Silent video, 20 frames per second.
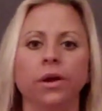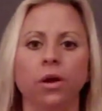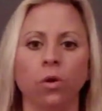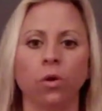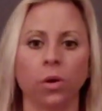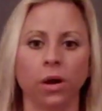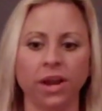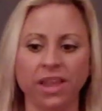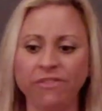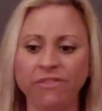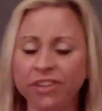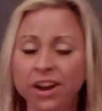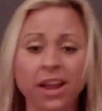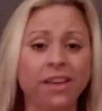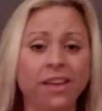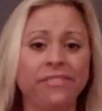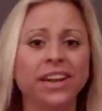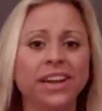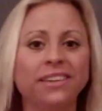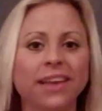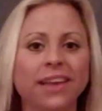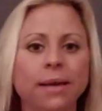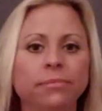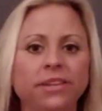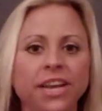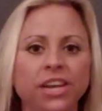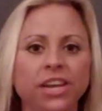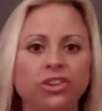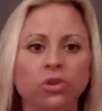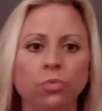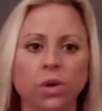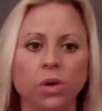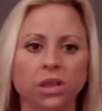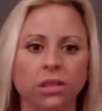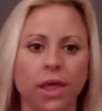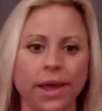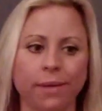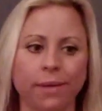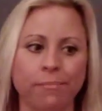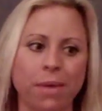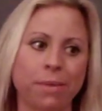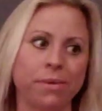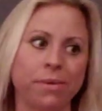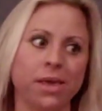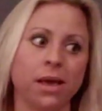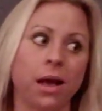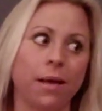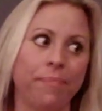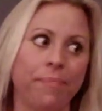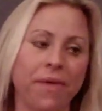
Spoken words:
Or even the temptation with like maybe